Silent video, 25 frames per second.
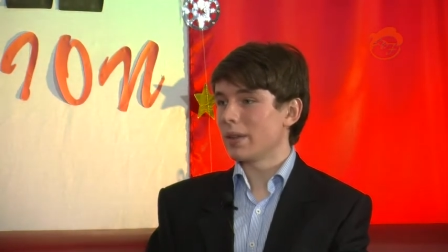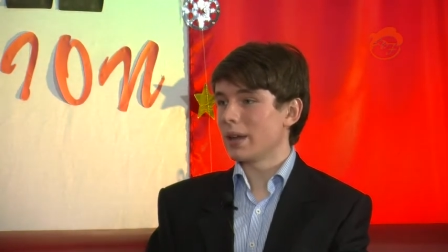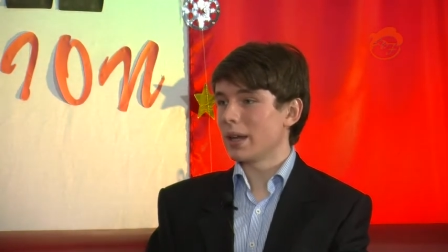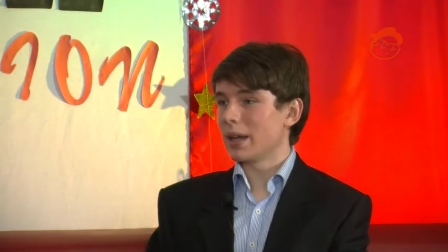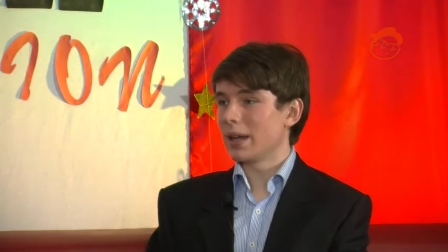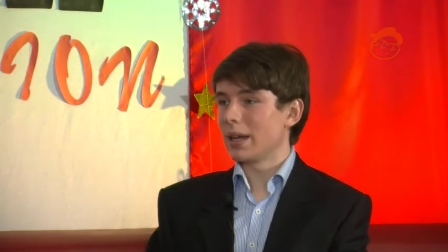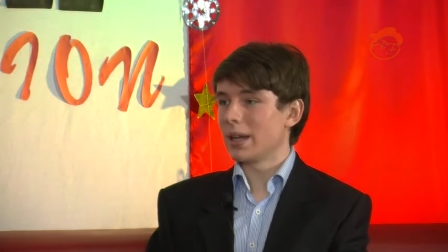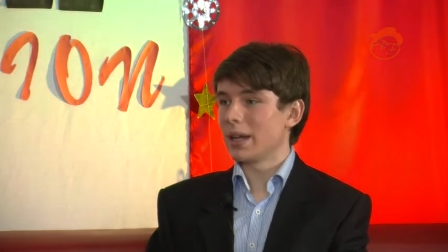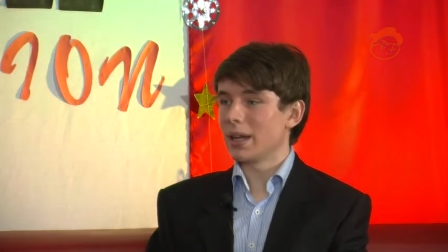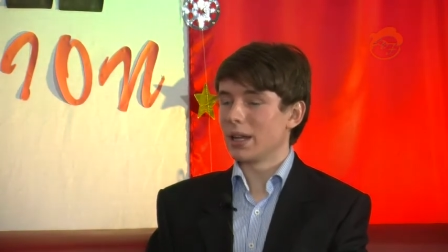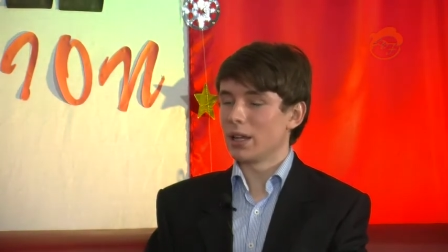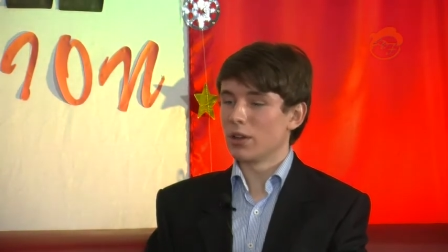there
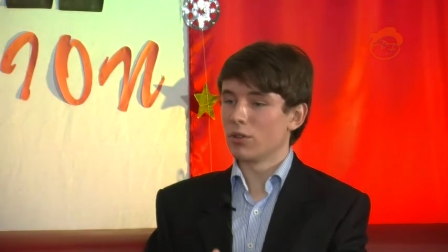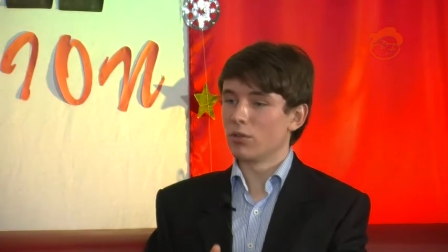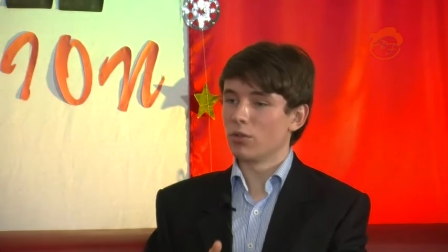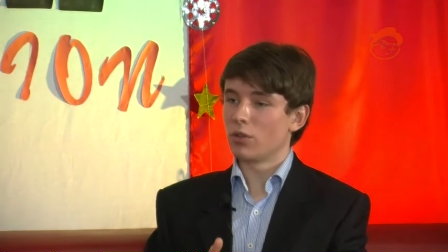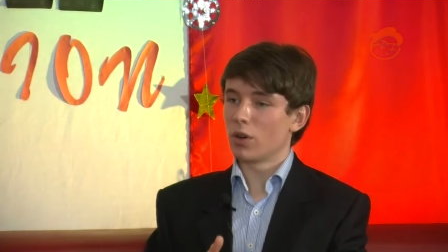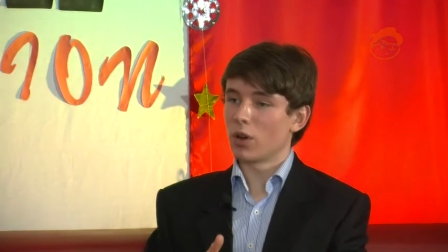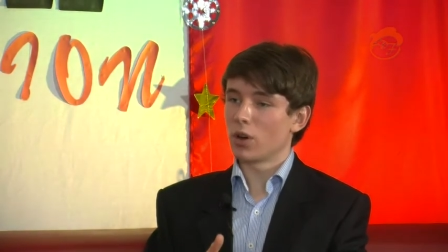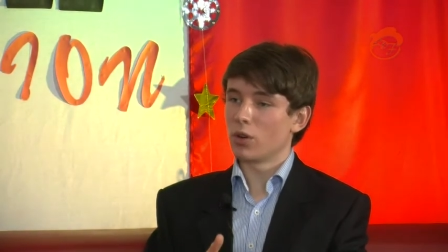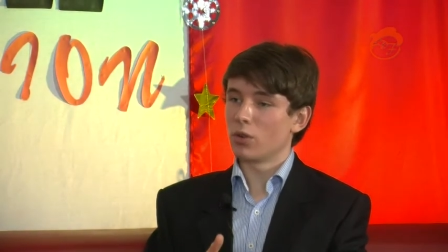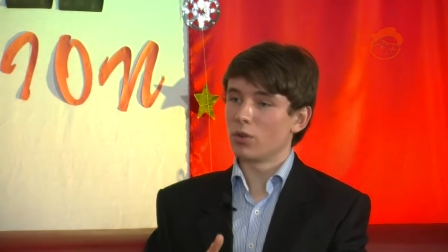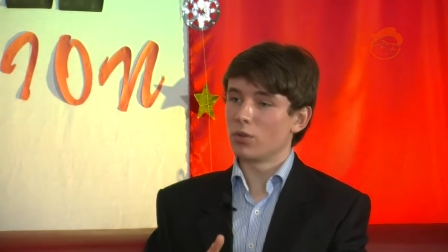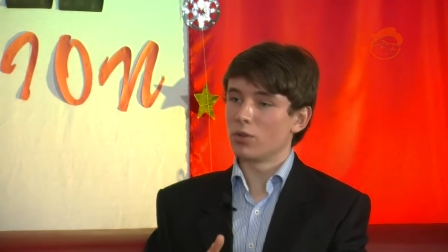getting
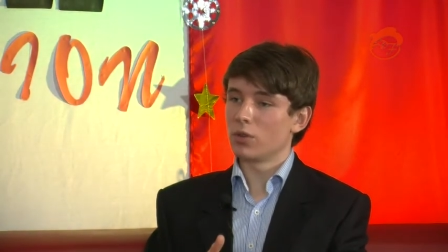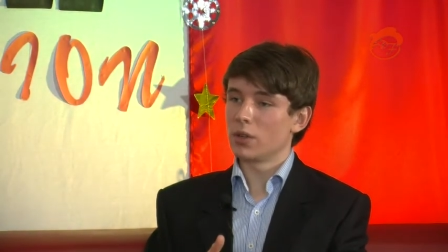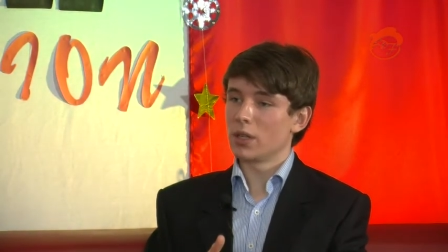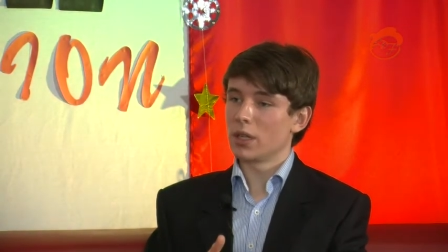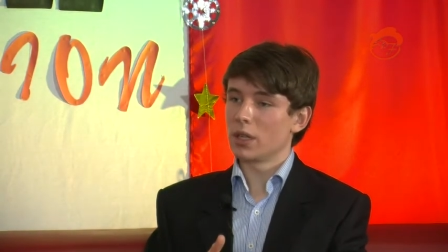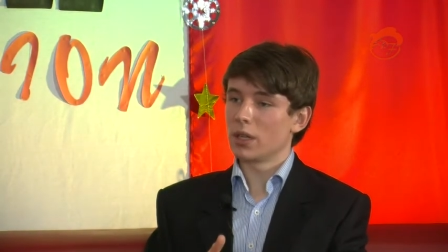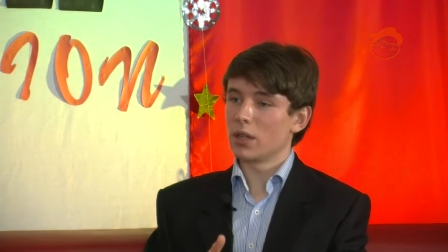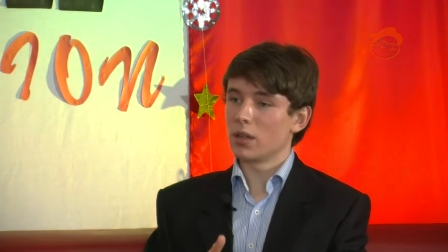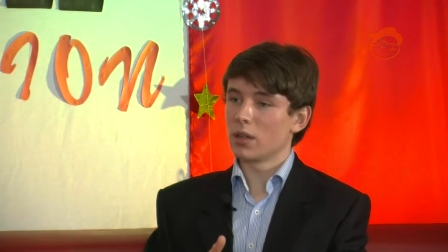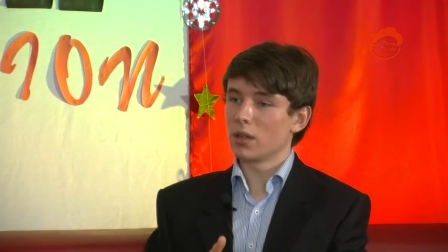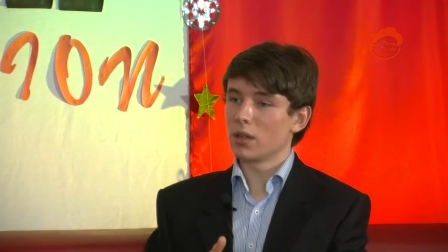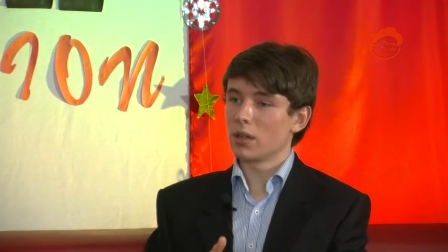involved
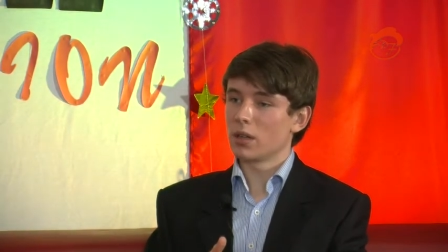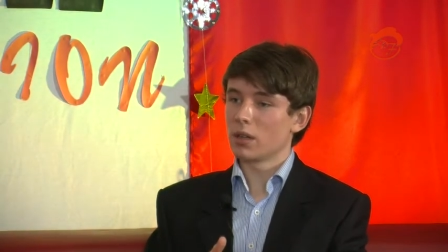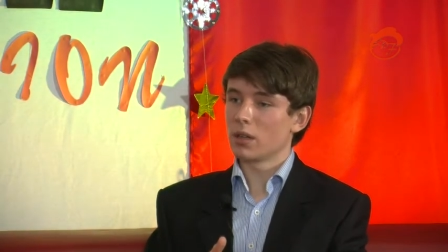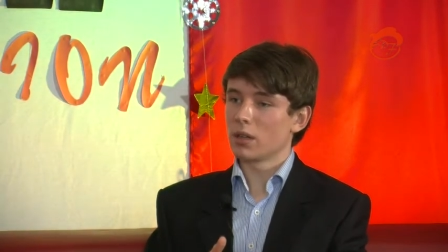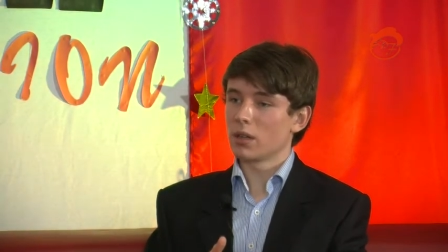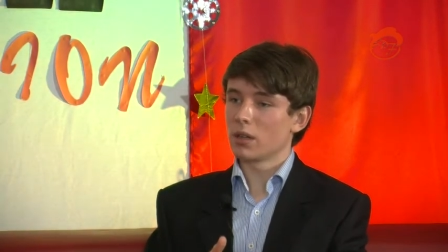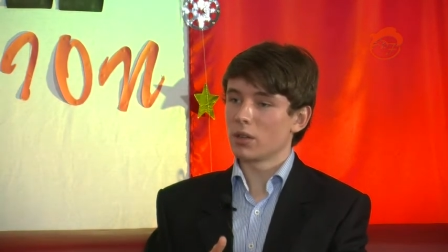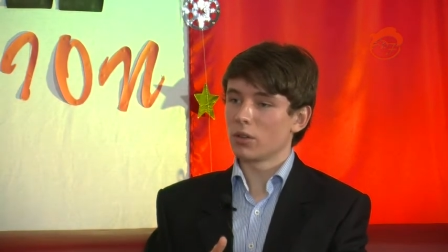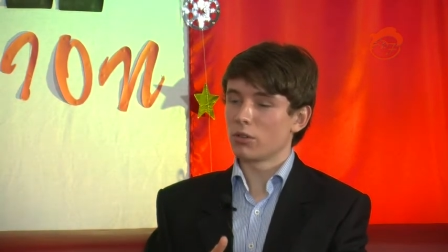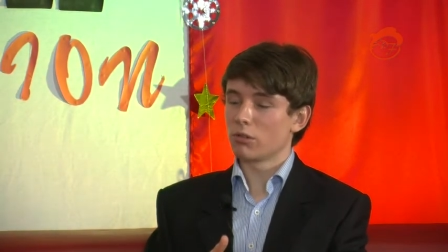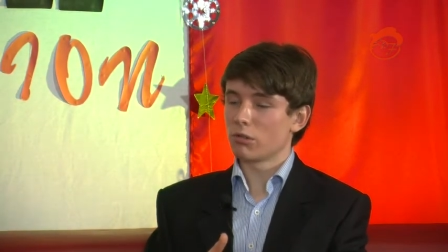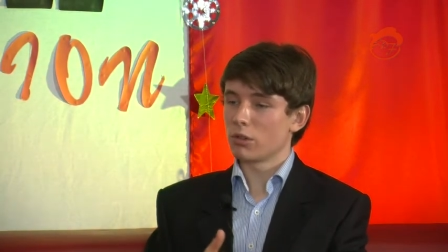in
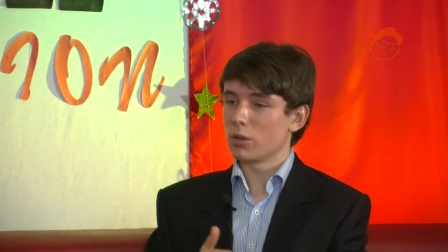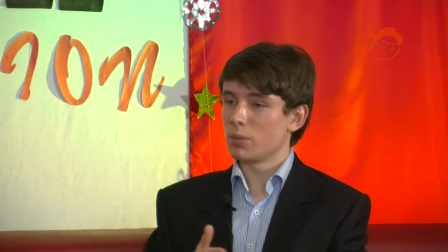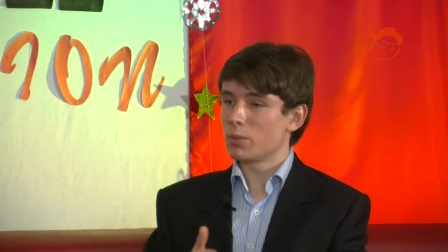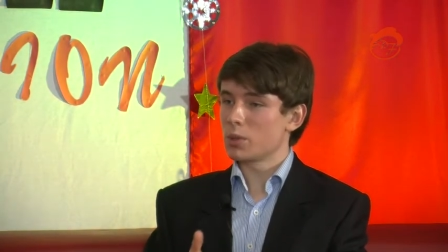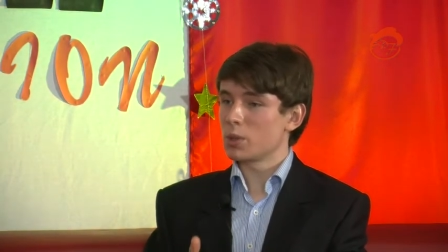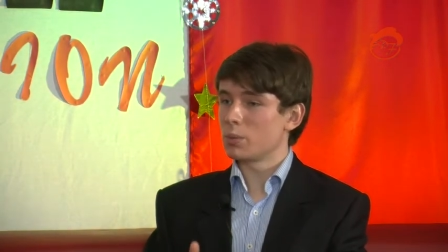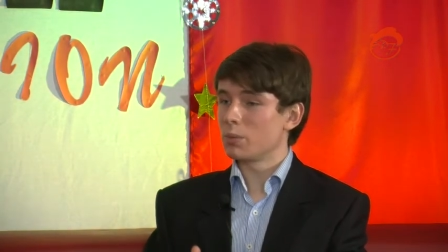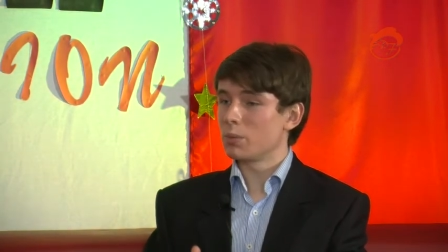groups